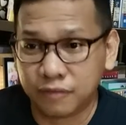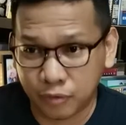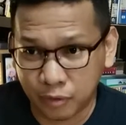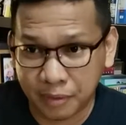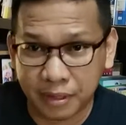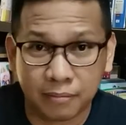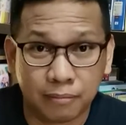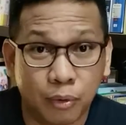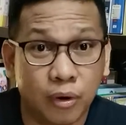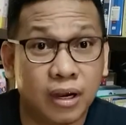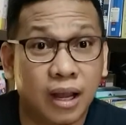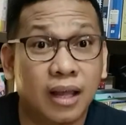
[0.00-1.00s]
woman,
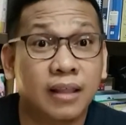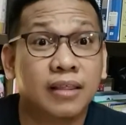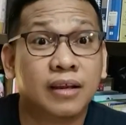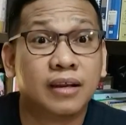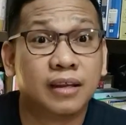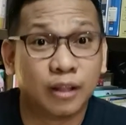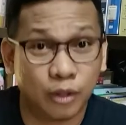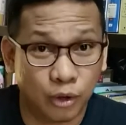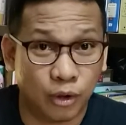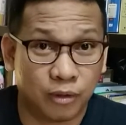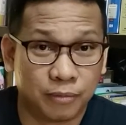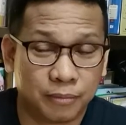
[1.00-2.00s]
born under the
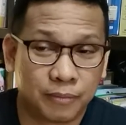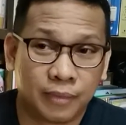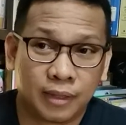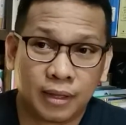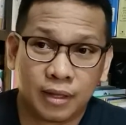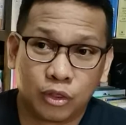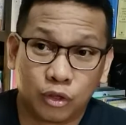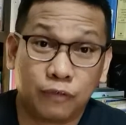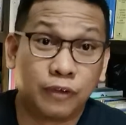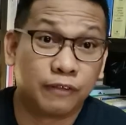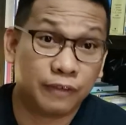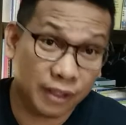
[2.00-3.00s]
law, to
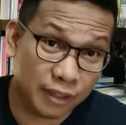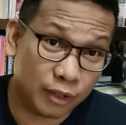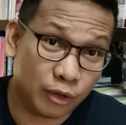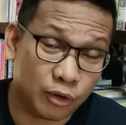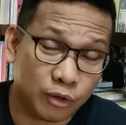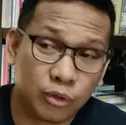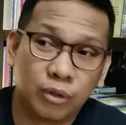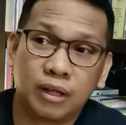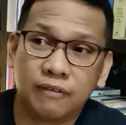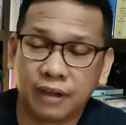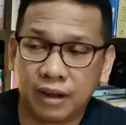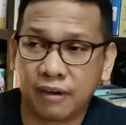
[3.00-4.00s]
fulfill the law, to
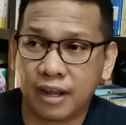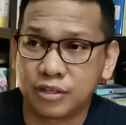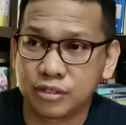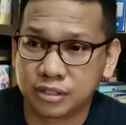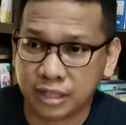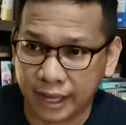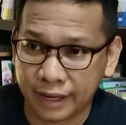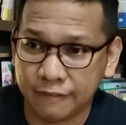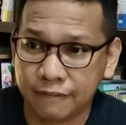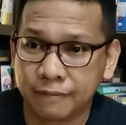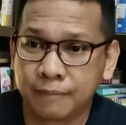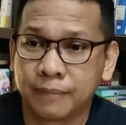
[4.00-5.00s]
live a righteous
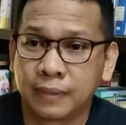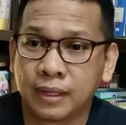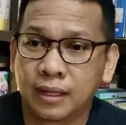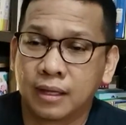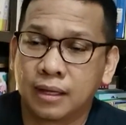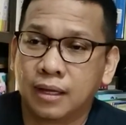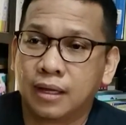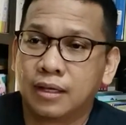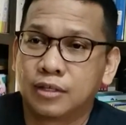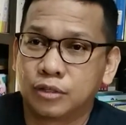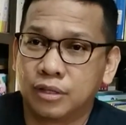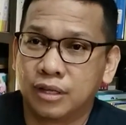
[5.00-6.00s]
life,
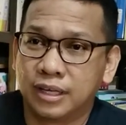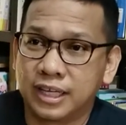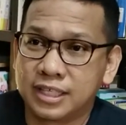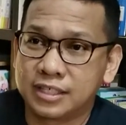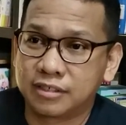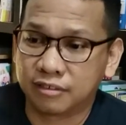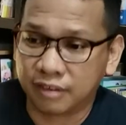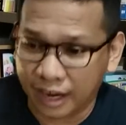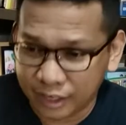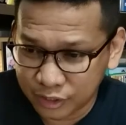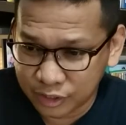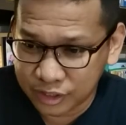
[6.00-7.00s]
so that His
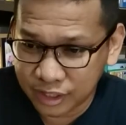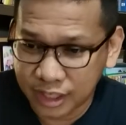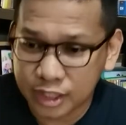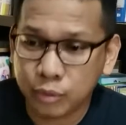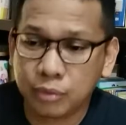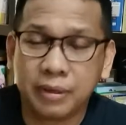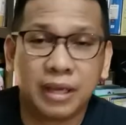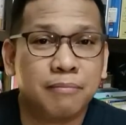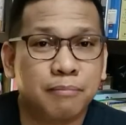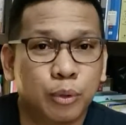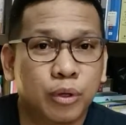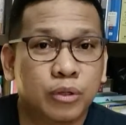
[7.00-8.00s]
righteousness will be
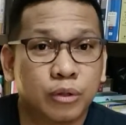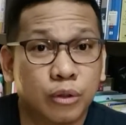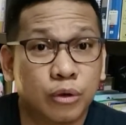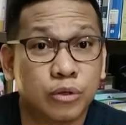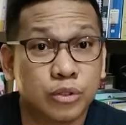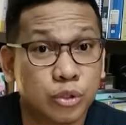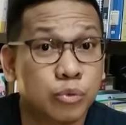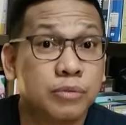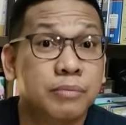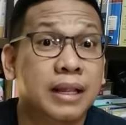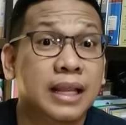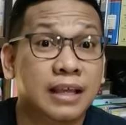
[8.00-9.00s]
imputed to those who
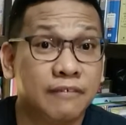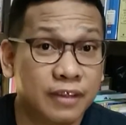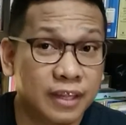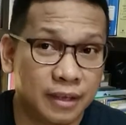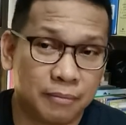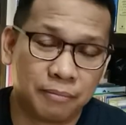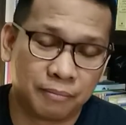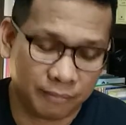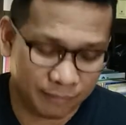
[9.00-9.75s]
would believe in Him.